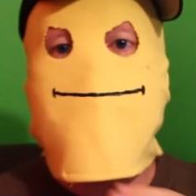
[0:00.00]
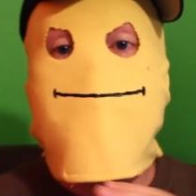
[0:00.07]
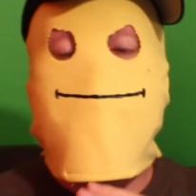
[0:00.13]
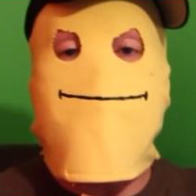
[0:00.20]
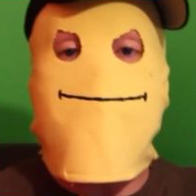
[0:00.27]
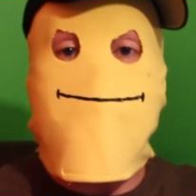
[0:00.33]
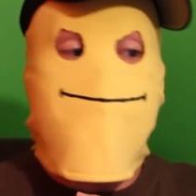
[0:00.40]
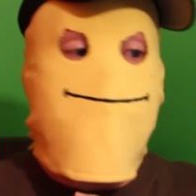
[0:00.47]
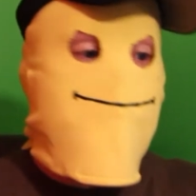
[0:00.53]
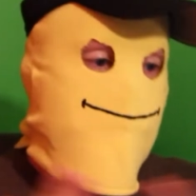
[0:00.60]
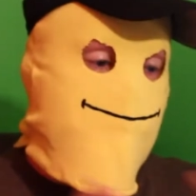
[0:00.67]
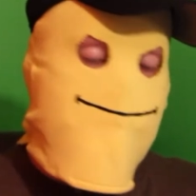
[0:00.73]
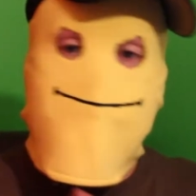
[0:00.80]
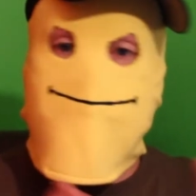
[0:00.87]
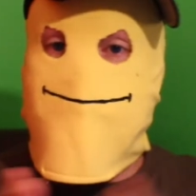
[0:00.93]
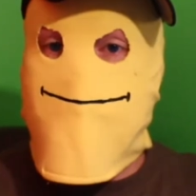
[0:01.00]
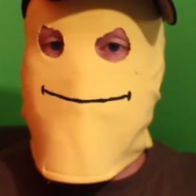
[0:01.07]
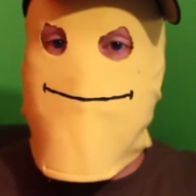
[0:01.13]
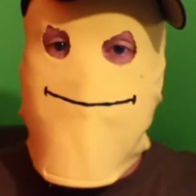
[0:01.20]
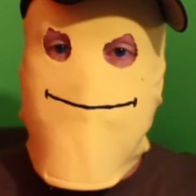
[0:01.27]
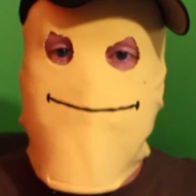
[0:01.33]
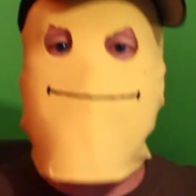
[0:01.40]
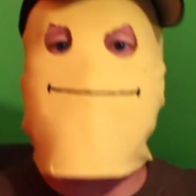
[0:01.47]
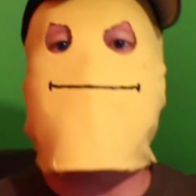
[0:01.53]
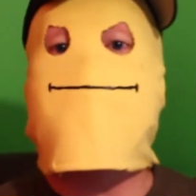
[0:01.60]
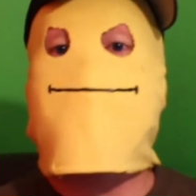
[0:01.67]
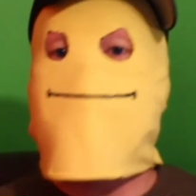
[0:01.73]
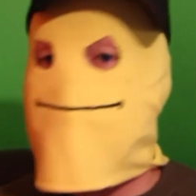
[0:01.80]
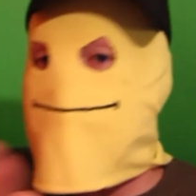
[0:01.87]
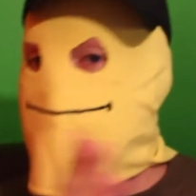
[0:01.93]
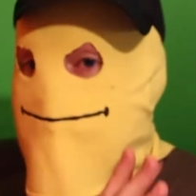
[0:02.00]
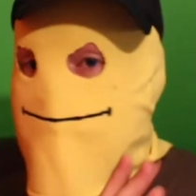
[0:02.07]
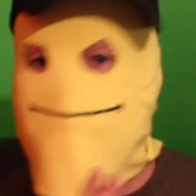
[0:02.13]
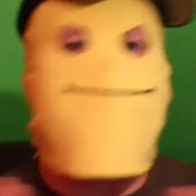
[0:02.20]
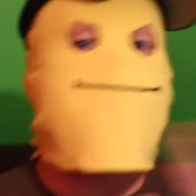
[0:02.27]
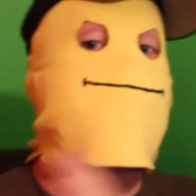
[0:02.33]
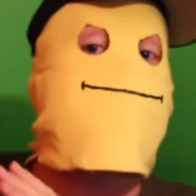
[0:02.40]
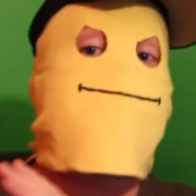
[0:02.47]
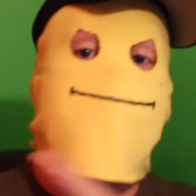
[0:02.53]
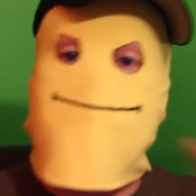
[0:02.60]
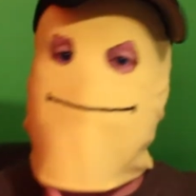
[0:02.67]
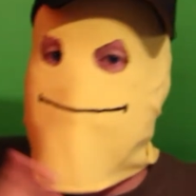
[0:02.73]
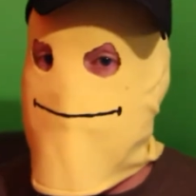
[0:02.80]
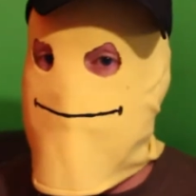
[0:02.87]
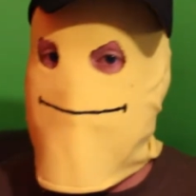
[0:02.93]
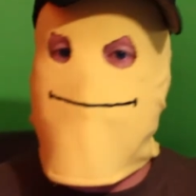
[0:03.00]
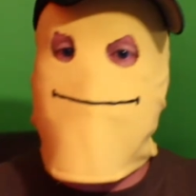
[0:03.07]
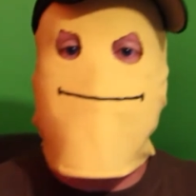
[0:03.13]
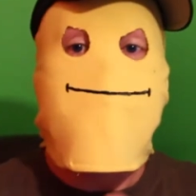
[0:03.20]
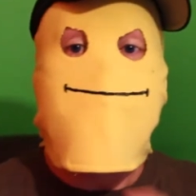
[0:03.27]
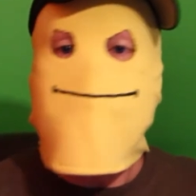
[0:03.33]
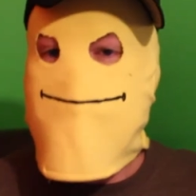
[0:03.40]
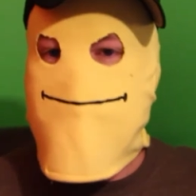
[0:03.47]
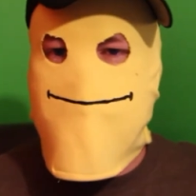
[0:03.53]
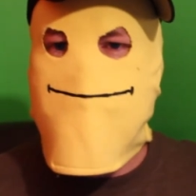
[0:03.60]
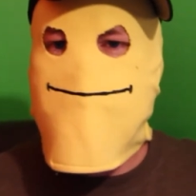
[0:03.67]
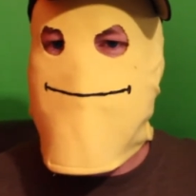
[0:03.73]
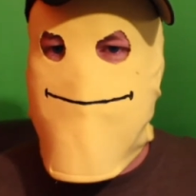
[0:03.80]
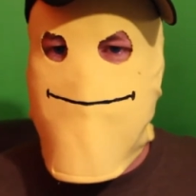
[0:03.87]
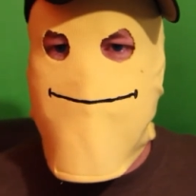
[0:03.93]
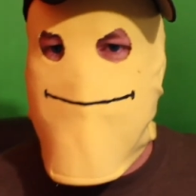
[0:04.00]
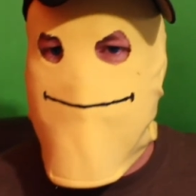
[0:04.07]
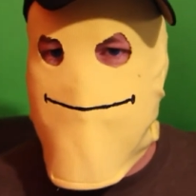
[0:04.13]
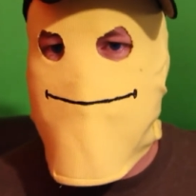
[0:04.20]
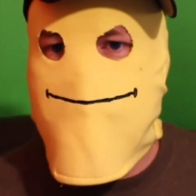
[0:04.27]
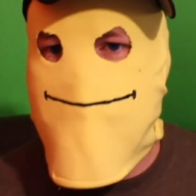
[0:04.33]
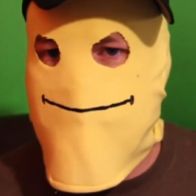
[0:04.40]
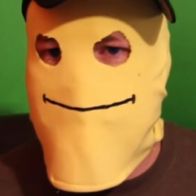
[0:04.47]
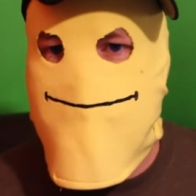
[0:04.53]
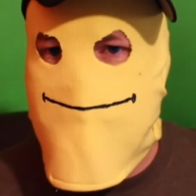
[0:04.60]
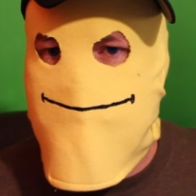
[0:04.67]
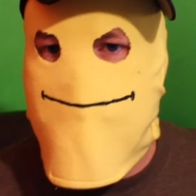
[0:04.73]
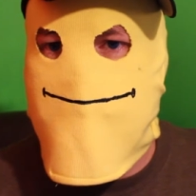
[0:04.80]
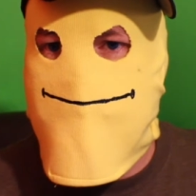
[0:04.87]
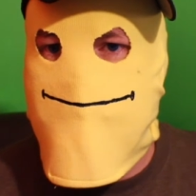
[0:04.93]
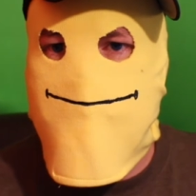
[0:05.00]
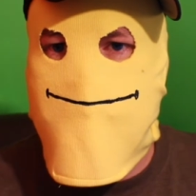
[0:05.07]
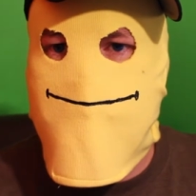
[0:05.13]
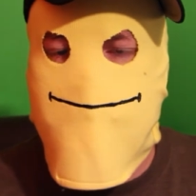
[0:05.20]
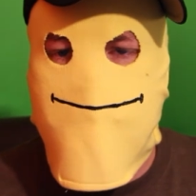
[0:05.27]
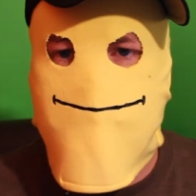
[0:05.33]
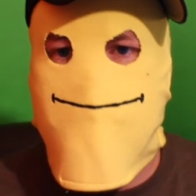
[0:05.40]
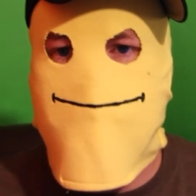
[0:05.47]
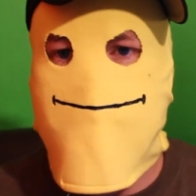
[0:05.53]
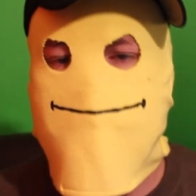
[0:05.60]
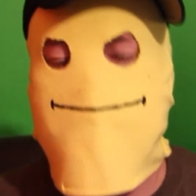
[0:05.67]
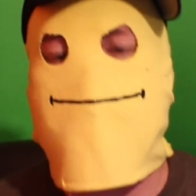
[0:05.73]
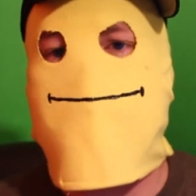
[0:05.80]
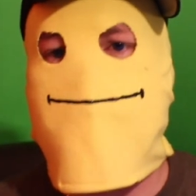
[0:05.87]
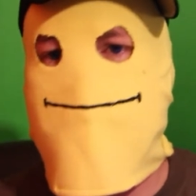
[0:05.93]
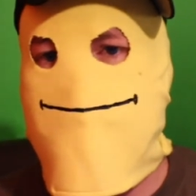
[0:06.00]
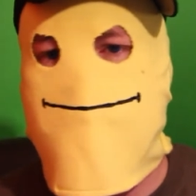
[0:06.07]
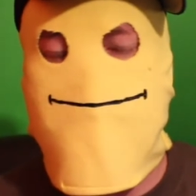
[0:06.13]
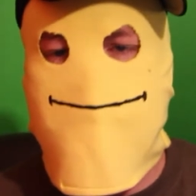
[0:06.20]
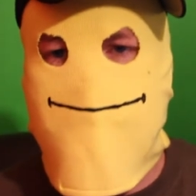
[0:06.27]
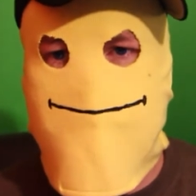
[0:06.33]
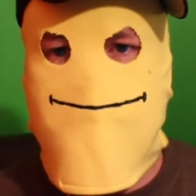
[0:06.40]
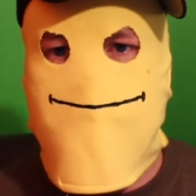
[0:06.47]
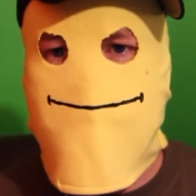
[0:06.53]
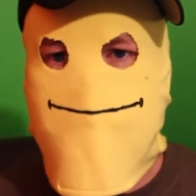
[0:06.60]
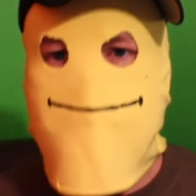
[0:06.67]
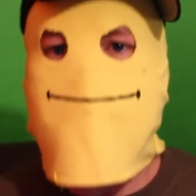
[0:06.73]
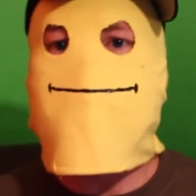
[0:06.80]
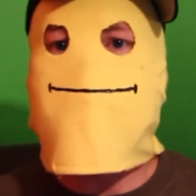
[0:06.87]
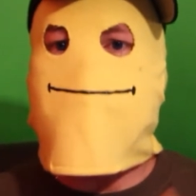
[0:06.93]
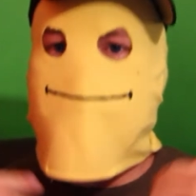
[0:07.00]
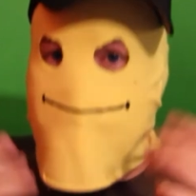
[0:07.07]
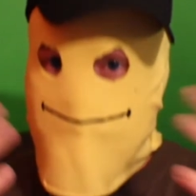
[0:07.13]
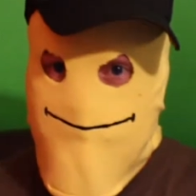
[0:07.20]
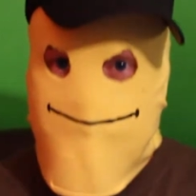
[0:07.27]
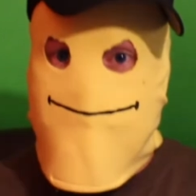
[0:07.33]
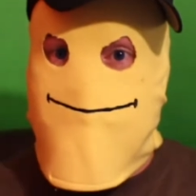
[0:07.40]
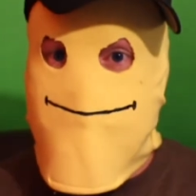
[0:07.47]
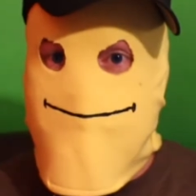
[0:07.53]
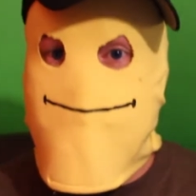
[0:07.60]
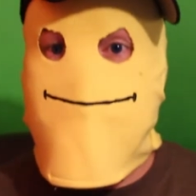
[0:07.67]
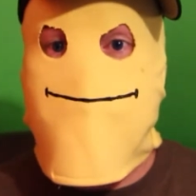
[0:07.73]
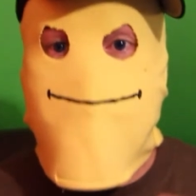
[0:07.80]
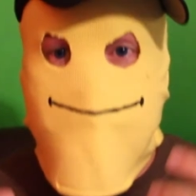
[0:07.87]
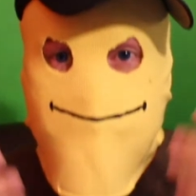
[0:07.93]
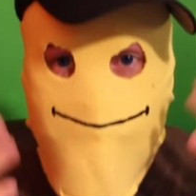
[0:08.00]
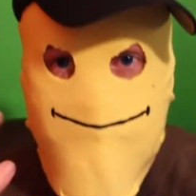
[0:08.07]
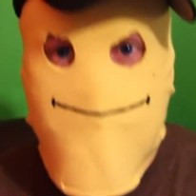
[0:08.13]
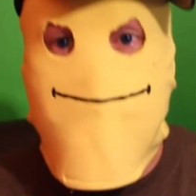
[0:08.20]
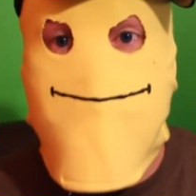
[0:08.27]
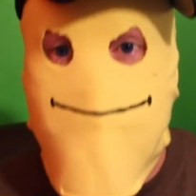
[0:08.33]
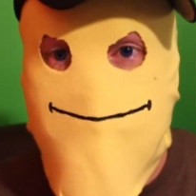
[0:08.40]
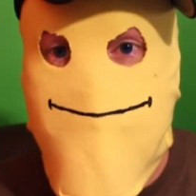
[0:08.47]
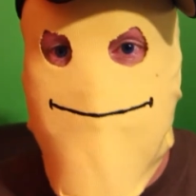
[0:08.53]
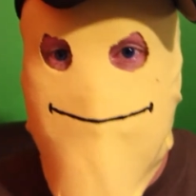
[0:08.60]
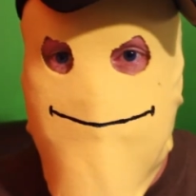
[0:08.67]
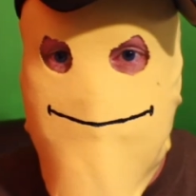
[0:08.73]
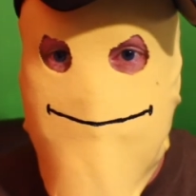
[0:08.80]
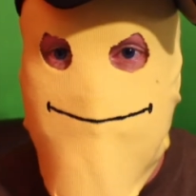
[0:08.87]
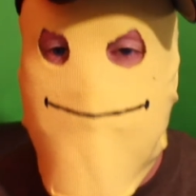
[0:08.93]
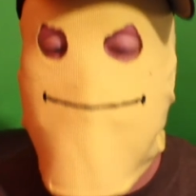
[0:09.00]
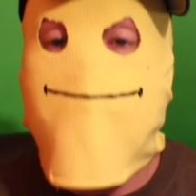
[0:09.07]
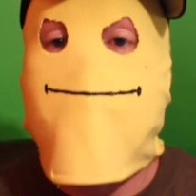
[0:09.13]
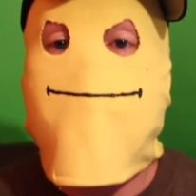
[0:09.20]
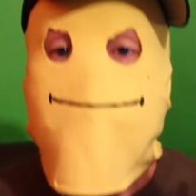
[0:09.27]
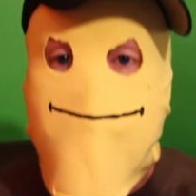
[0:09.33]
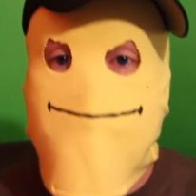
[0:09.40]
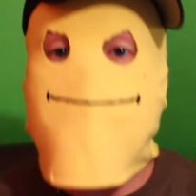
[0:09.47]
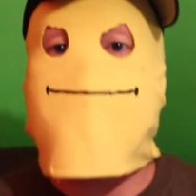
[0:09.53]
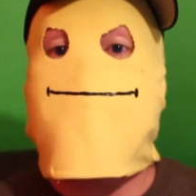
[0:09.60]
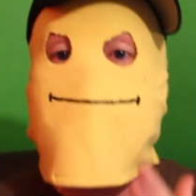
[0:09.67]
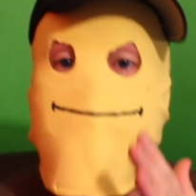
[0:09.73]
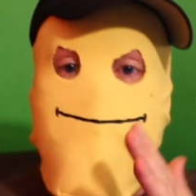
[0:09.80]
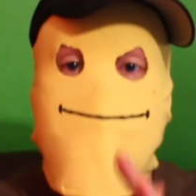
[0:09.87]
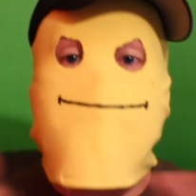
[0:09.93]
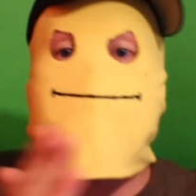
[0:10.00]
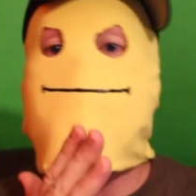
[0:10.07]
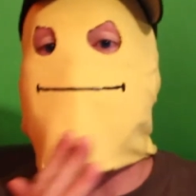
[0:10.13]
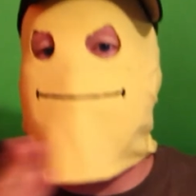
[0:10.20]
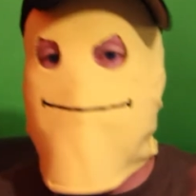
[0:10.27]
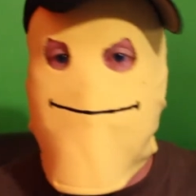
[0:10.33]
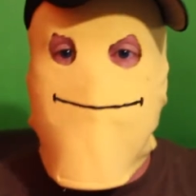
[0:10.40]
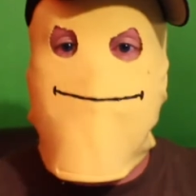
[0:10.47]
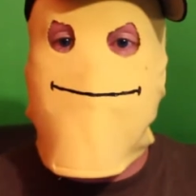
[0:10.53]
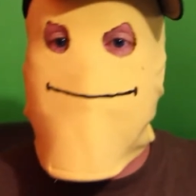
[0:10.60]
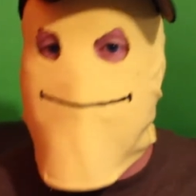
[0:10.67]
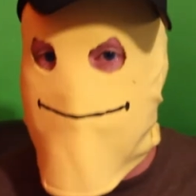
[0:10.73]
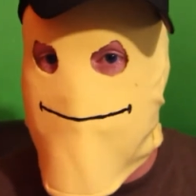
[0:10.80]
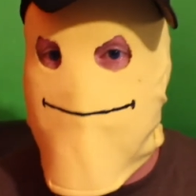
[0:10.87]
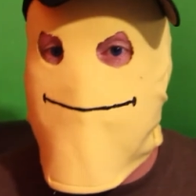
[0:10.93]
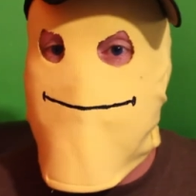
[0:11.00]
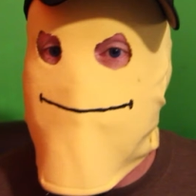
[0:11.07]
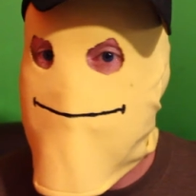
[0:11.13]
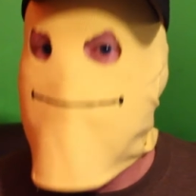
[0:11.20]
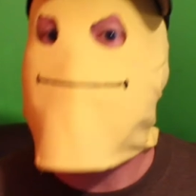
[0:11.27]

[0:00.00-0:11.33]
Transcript: The thing about Google Plus is you want to keep it bouncing around. You know, you can give a 30-second answer, a 45-second answer, or a statement, put your 2 cents in, but you got to keep the rhythm going.